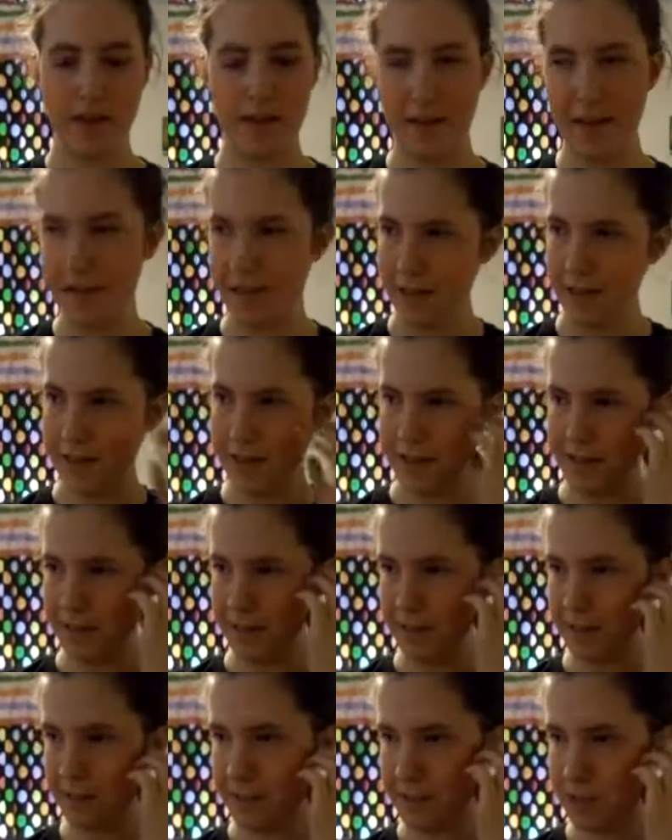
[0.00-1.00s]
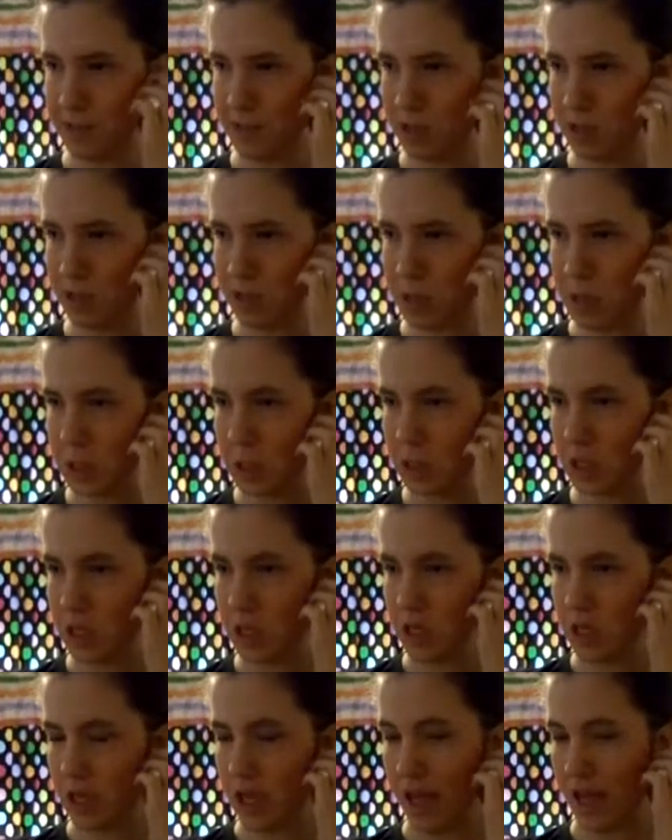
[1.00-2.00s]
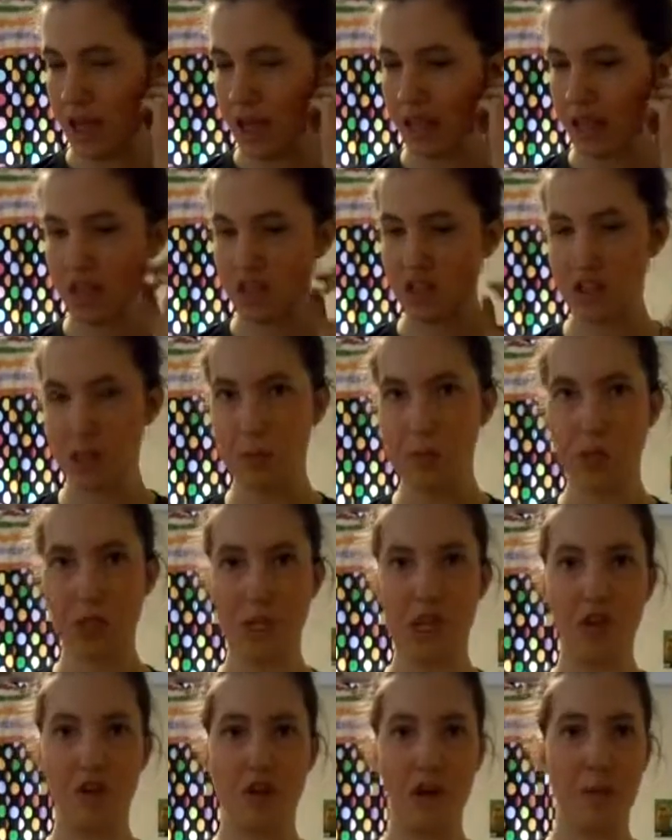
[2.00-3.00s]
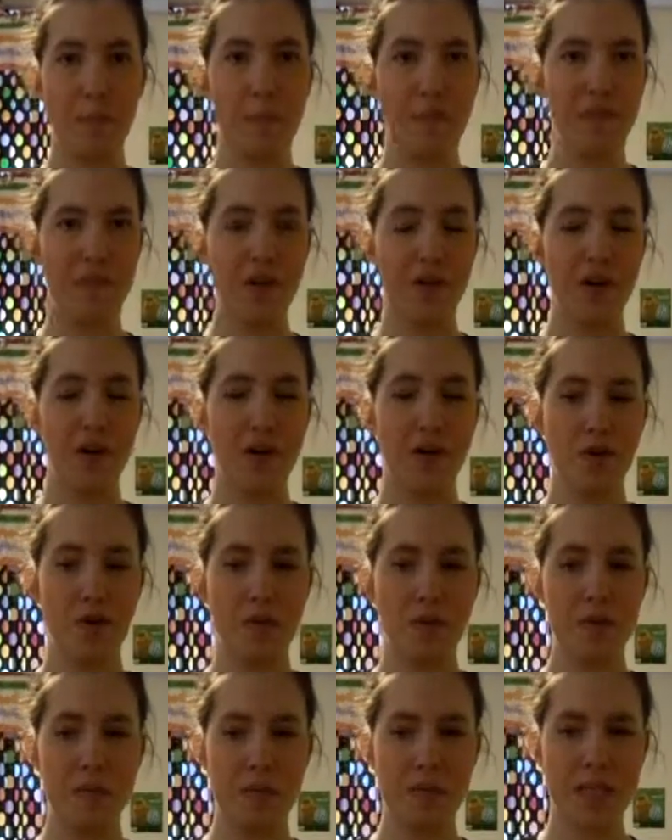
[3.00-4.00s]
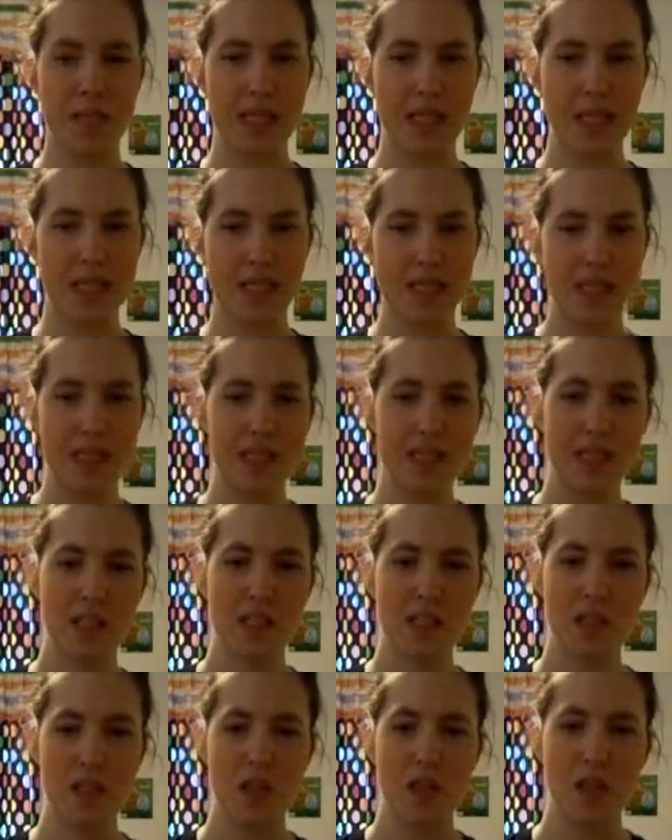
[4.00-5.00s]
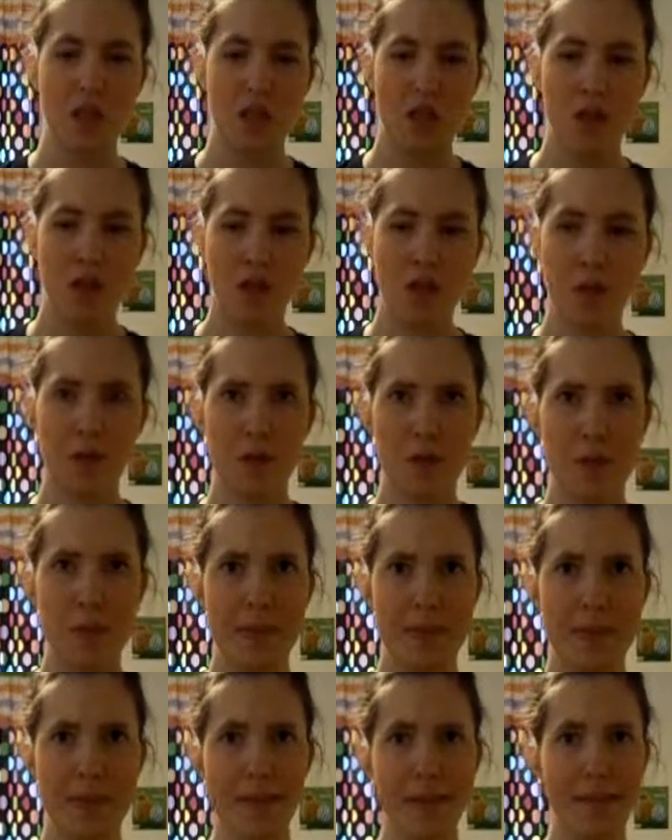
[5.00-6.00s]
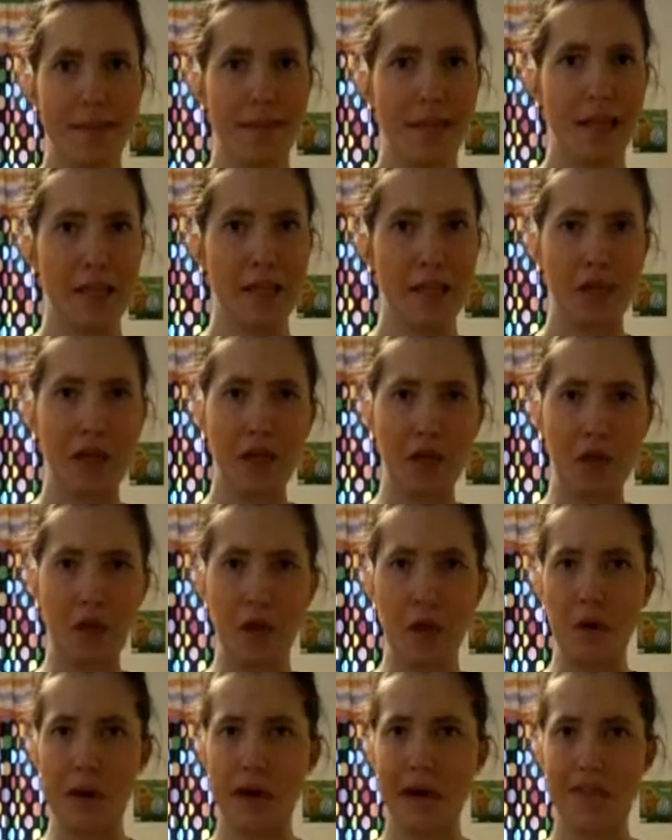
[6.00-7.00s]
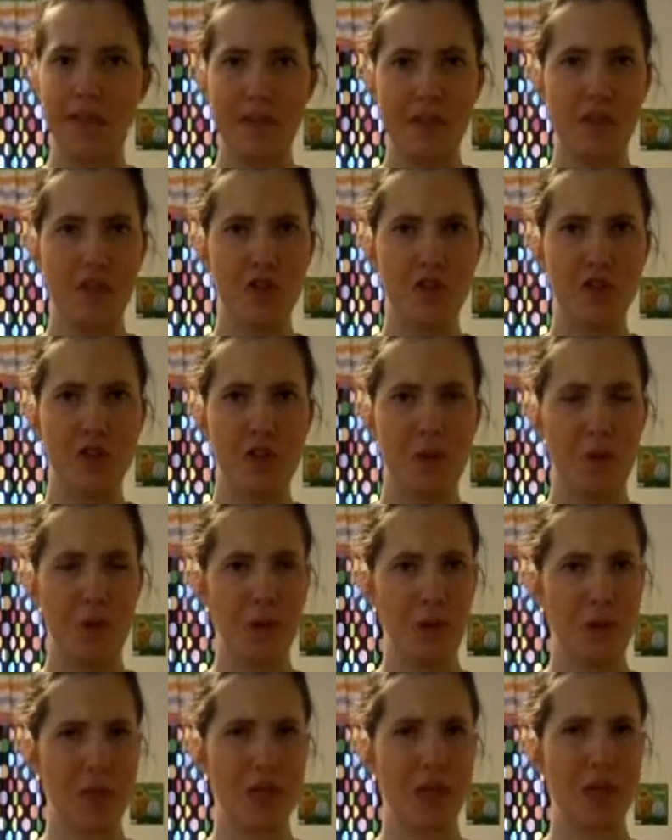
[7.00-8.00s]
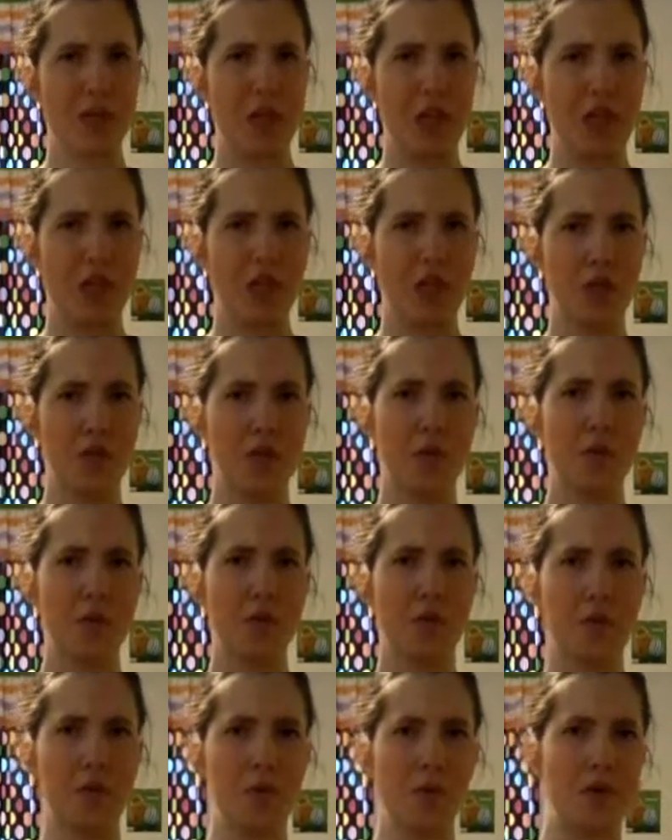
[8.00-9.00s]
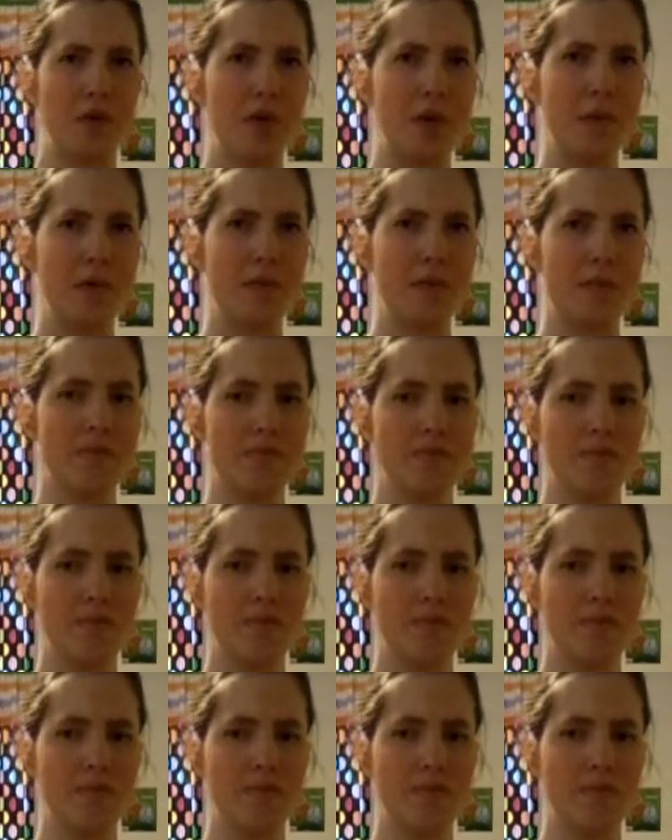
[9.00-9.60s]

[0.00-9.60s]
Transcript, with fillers: And uh, yeah, so I'm just going to grab my phone, my sunglasses, go brush my teeth, and then go have lunch somewhere, which I don't know where we're going.